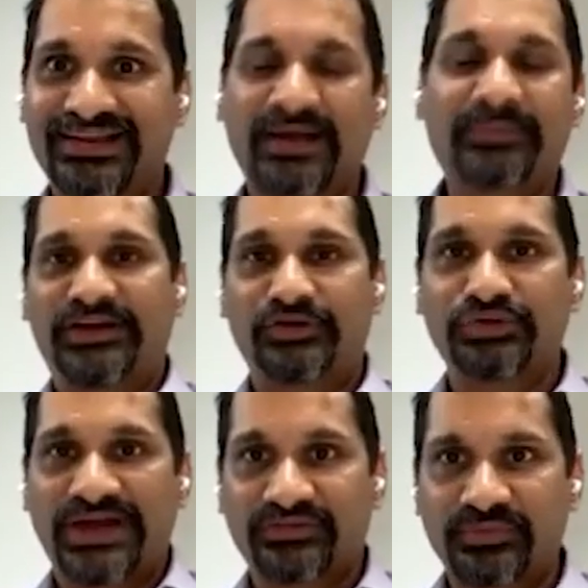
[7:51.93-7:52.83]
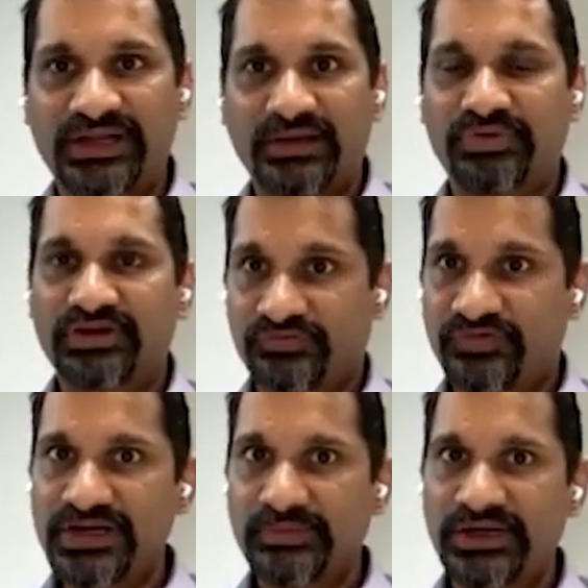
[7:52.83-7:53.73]
I mean, I do that as well, but
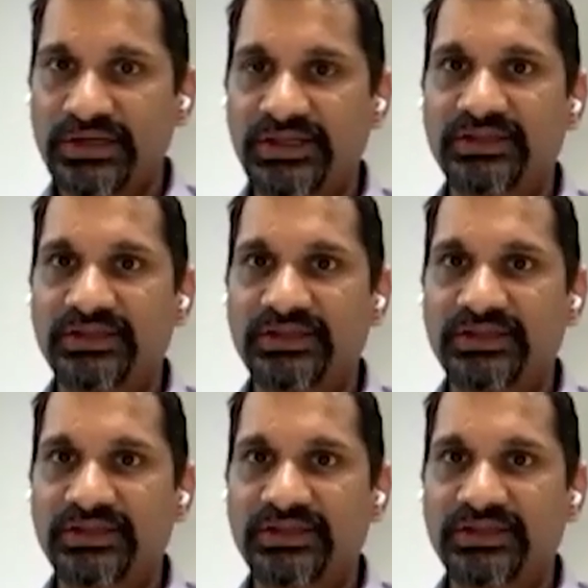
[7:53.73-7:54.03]
fundamentally,